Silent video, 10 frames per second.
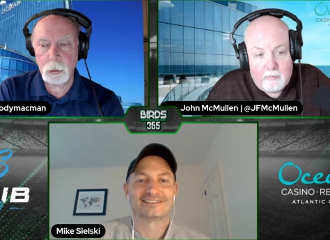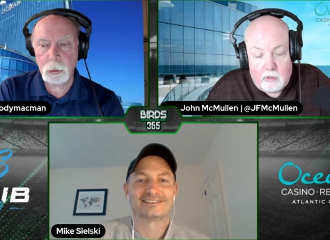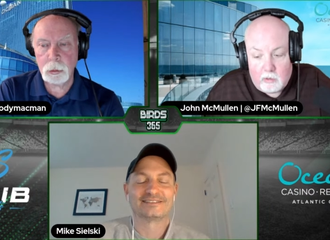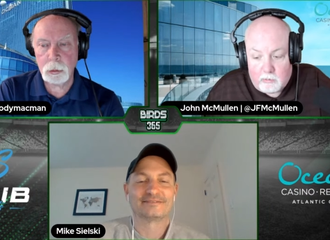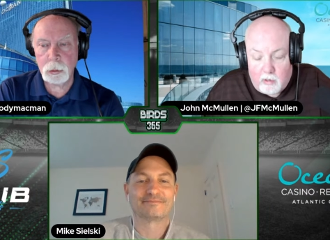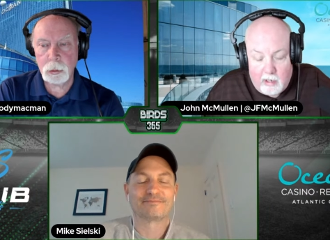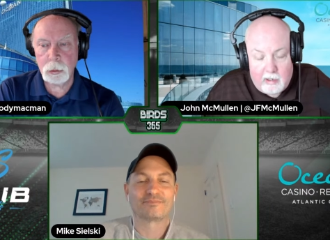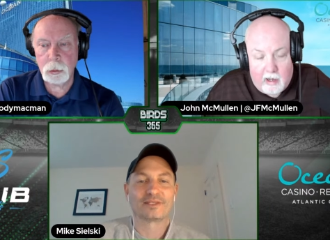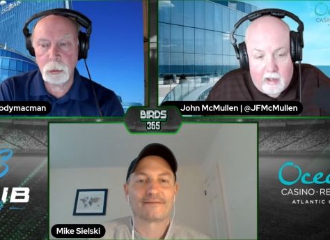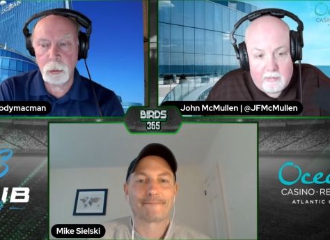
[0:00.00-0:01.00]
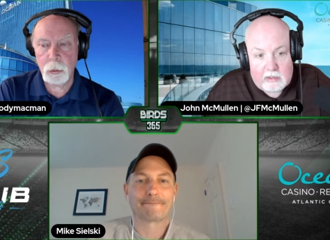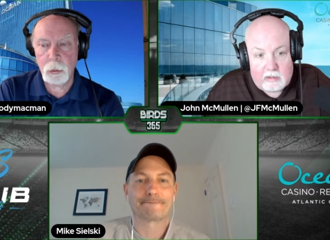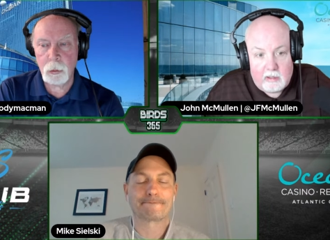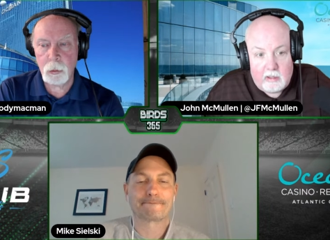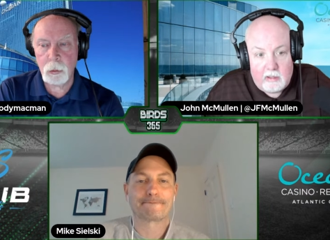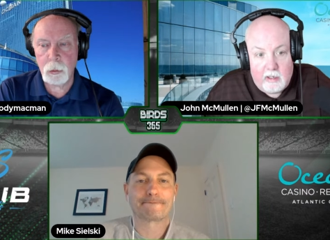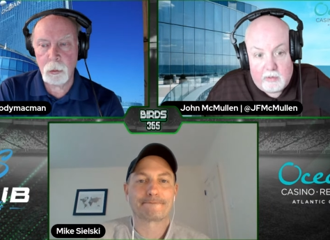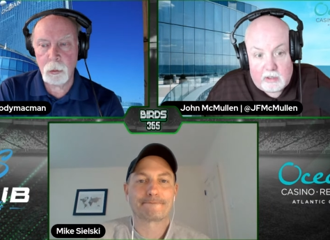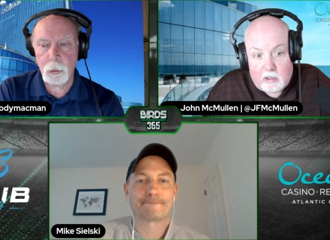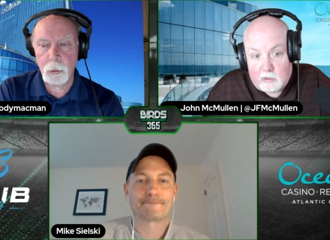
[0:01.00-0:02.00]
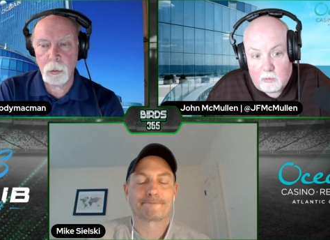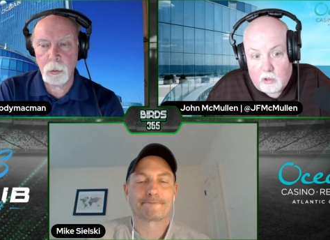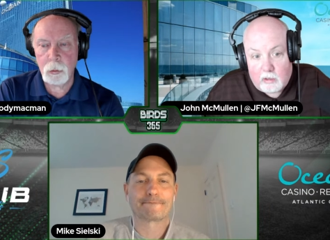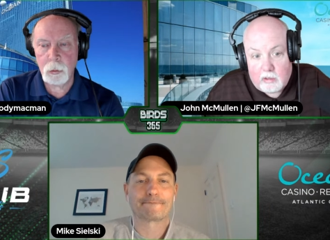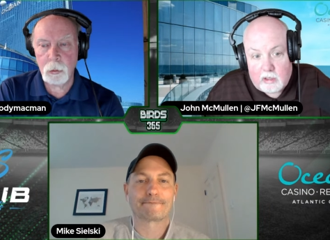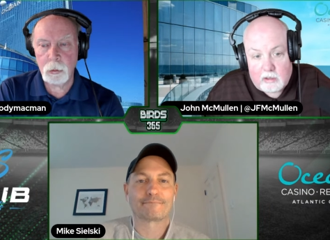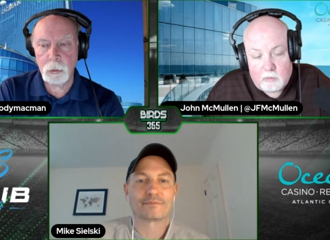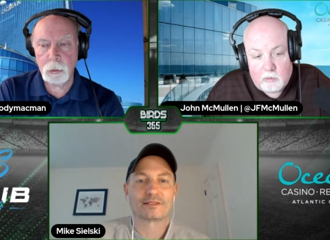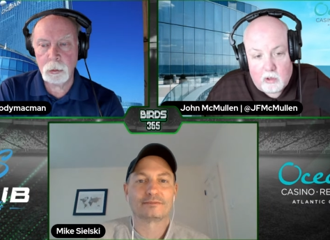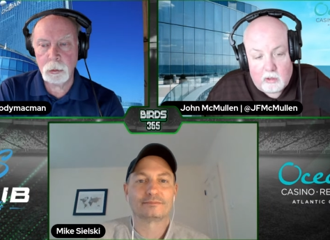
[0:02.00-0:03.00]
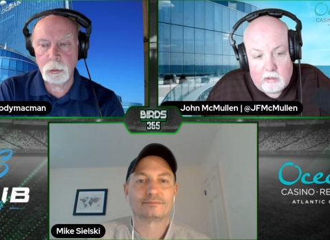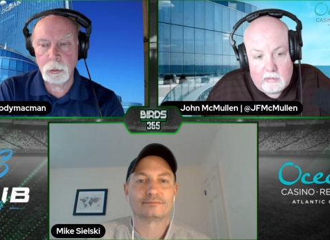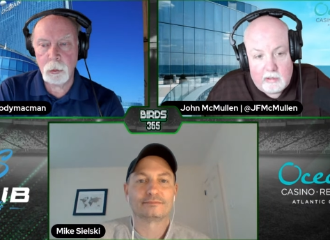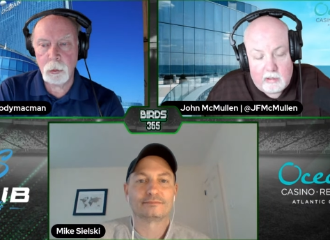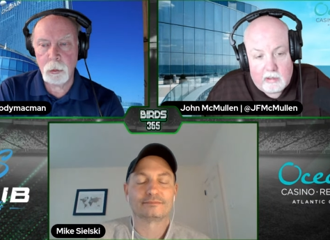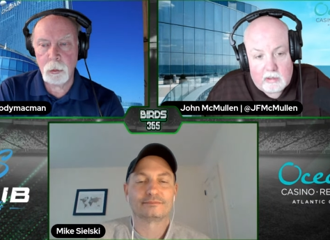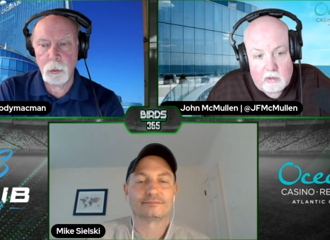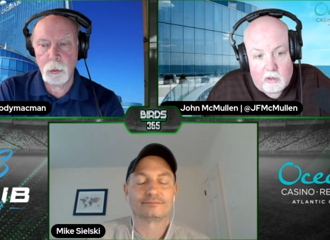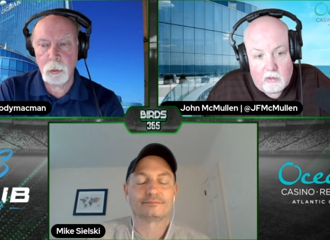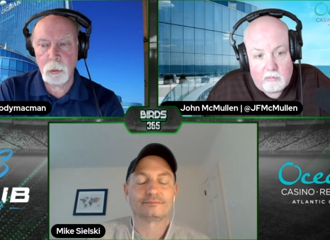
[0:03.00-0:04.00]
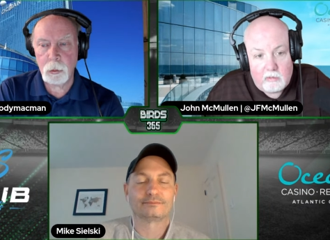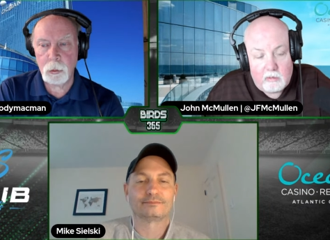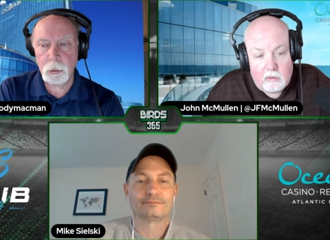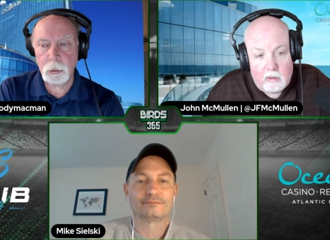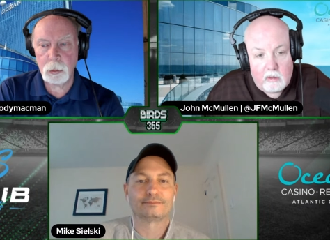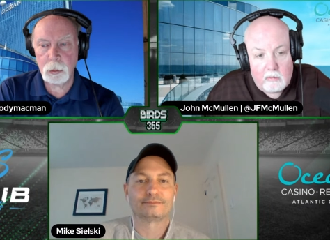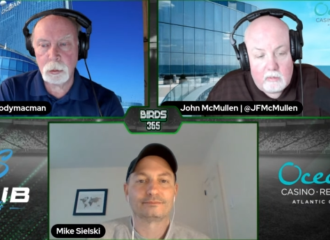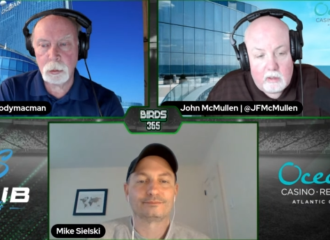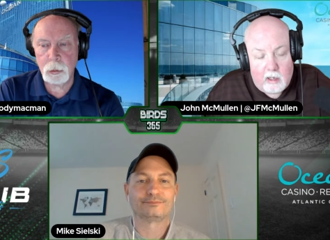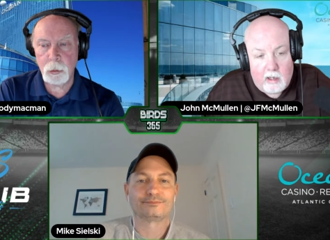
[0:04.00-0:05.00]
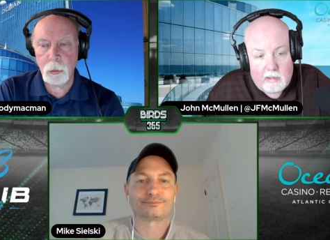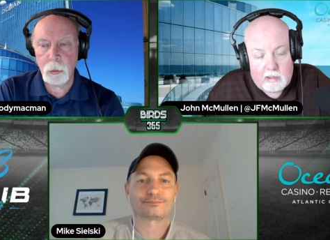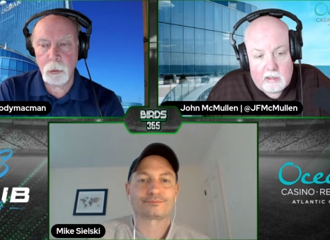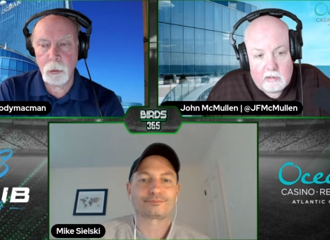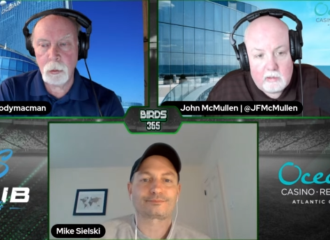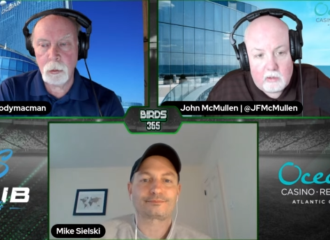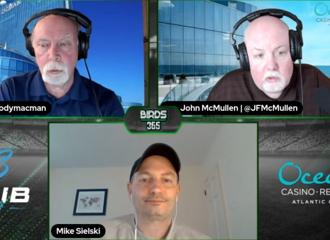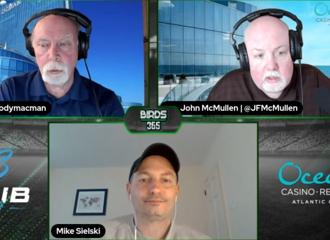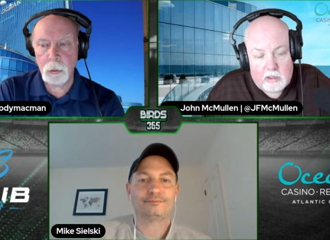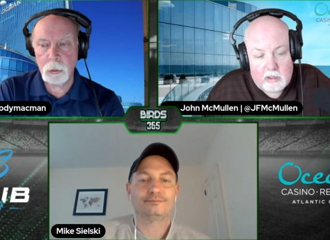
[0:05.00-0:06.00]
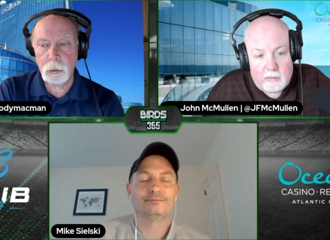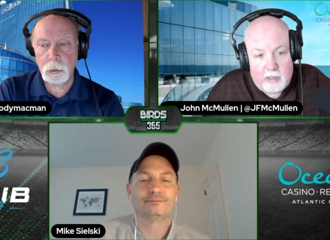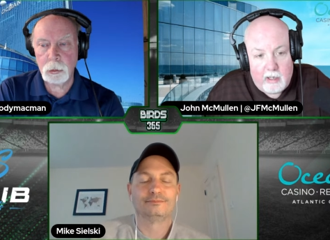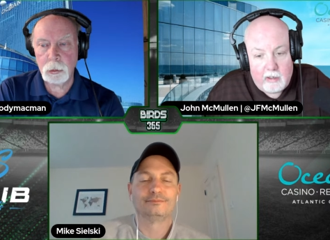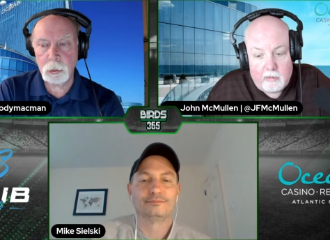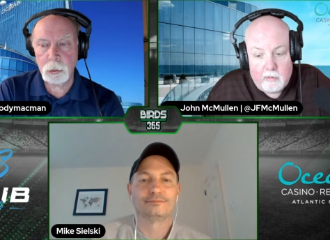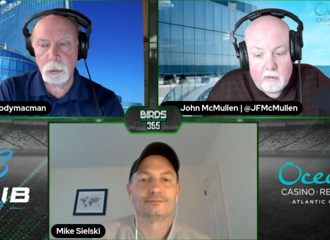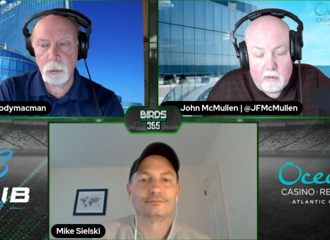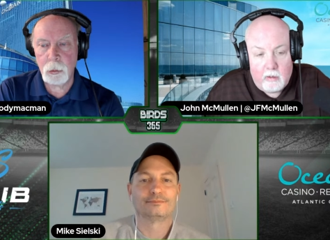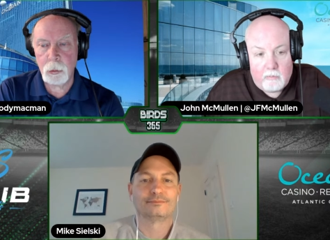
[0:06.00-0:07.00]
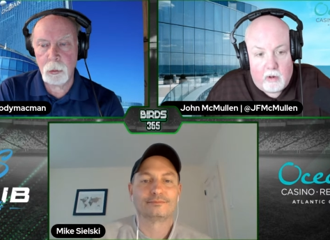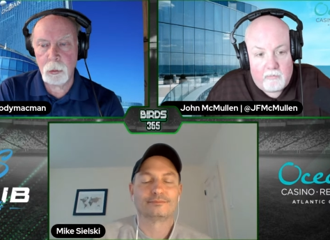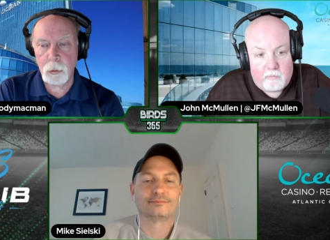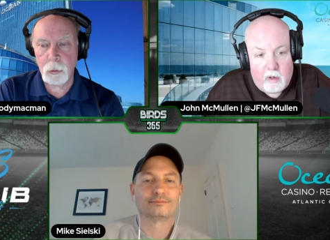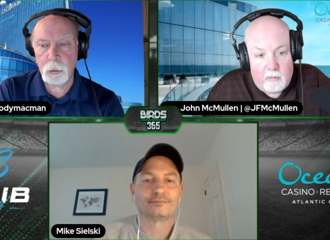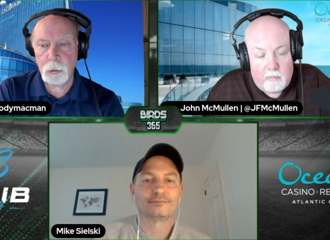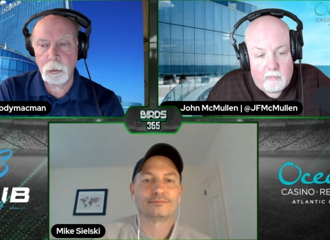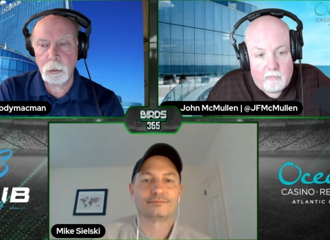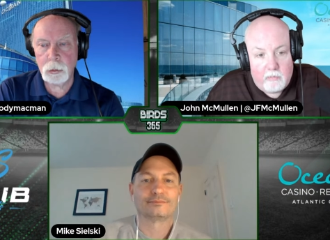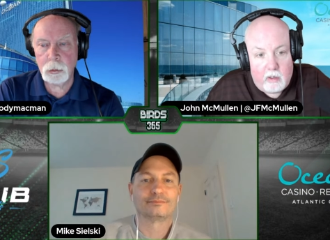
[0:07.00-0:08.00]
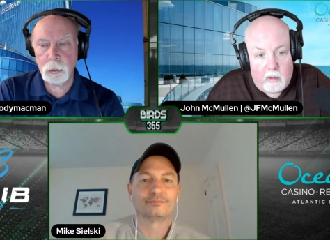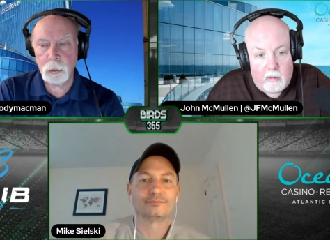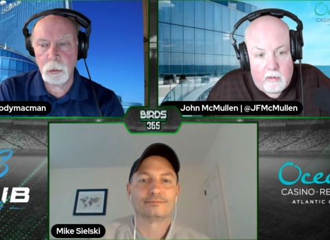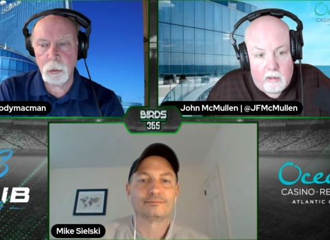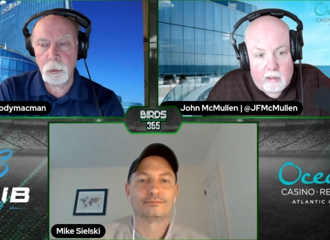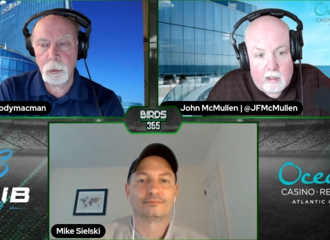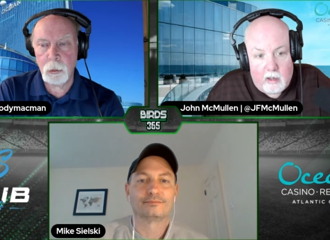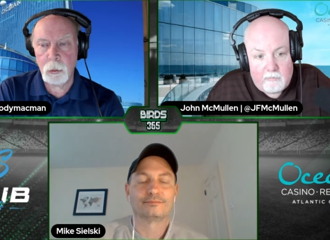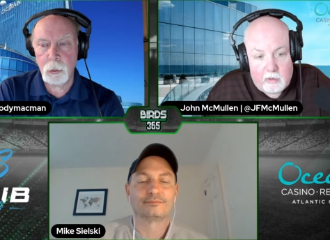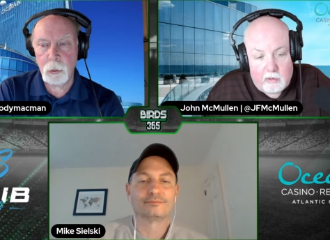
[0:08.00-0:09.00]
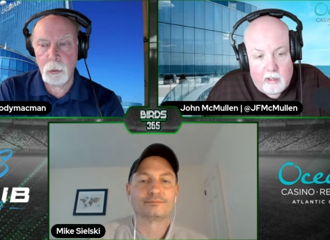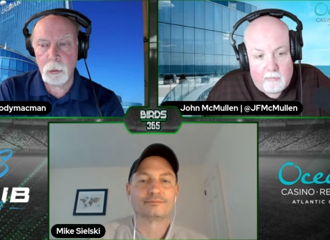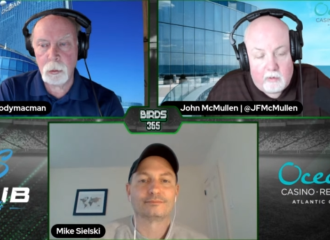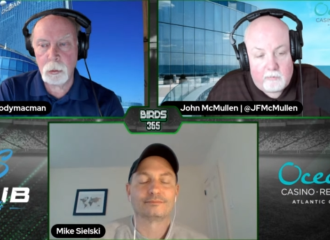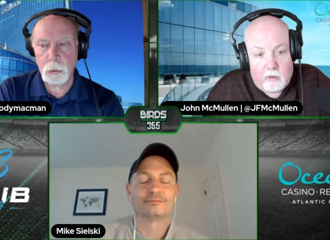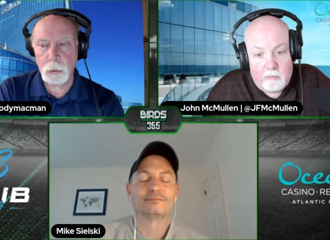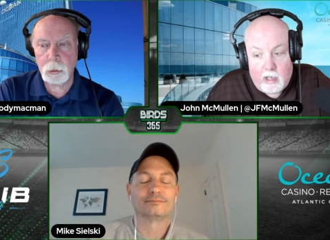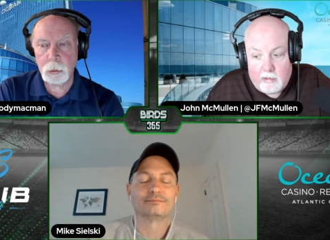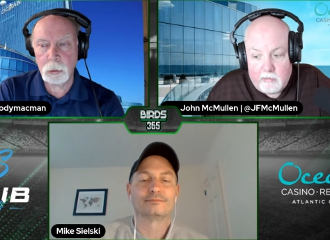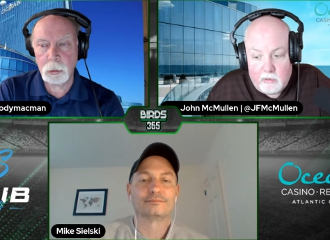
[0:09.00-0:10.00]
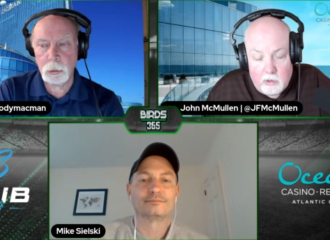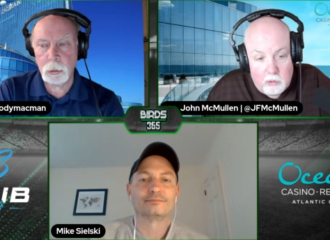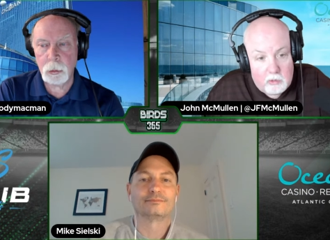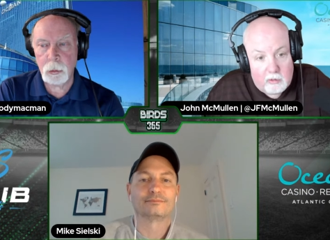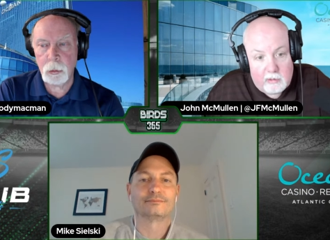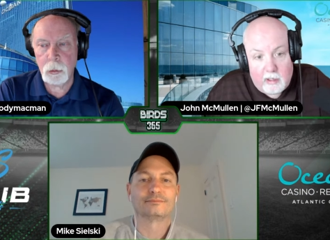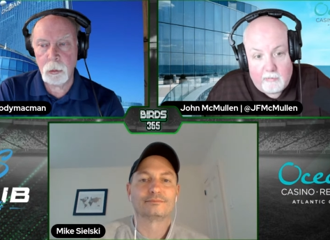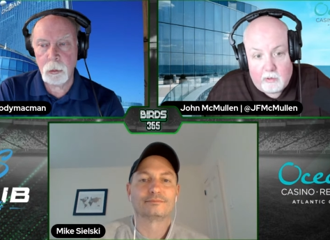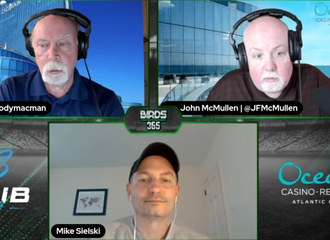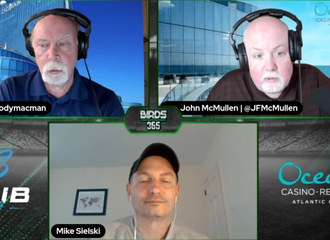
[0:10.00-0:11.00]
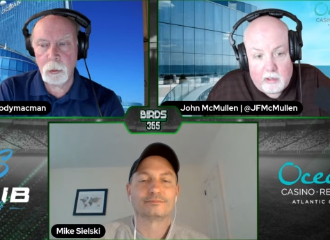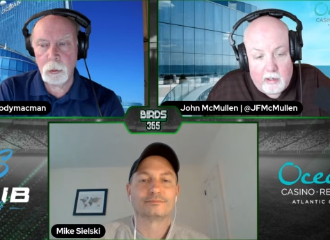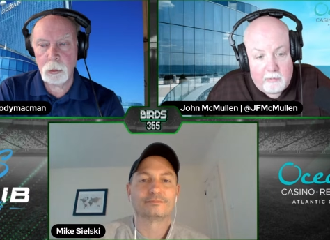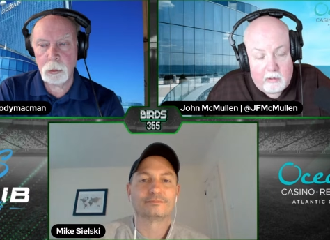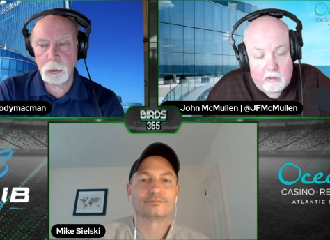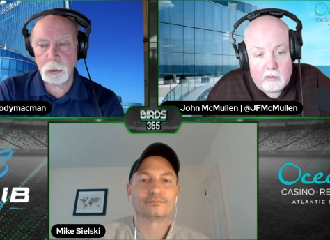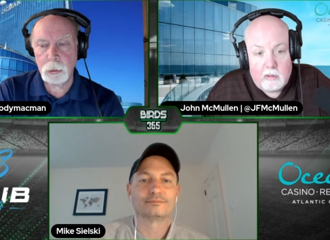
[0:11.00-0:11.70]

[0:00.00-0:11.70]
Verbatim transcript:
Speaker 1: You're right, obviously. If it doesn't work, it doesn't work, and Nick is on the, the hot seat, no question about it. But from a, a comfort level, from that neutered level, whatever